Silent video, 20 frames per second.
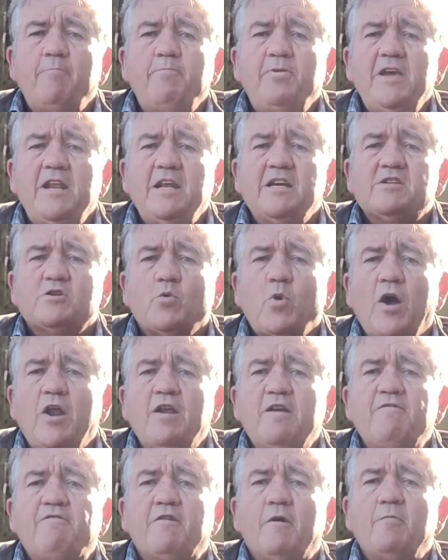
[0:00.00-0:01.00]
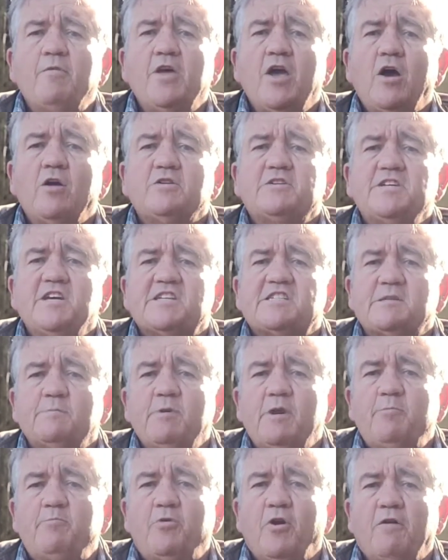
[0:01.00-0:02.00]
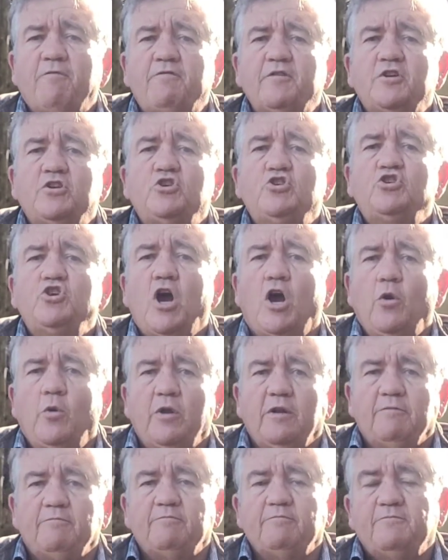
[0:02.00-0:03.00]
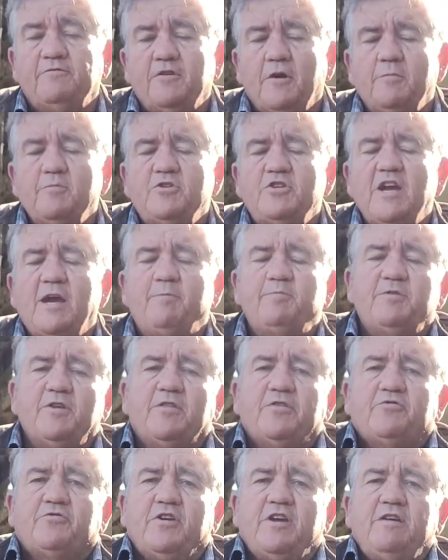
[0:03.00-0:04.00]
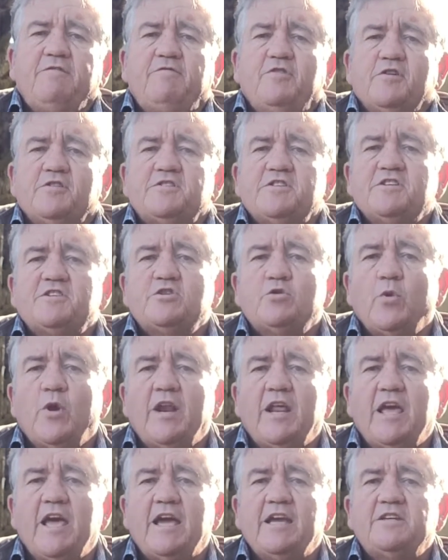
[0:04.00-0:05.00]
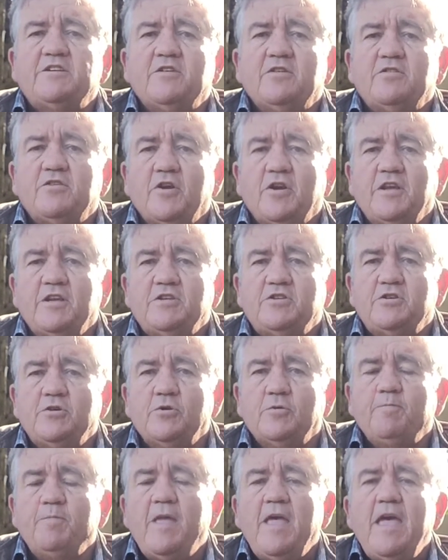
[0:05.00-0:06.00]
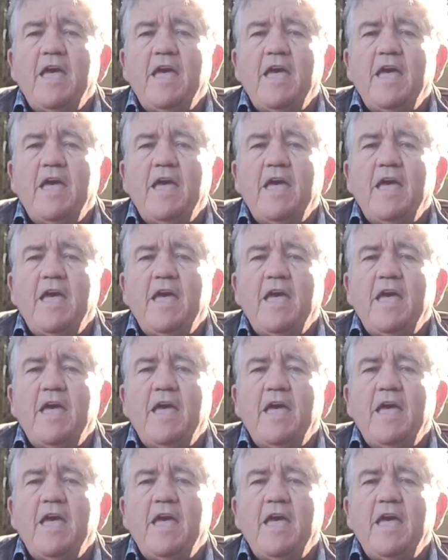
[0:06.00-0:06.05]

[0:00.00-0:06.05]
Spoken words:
Peter is quoting from the Old Testament prophet Joel from chapter 3, verses 28 to 32.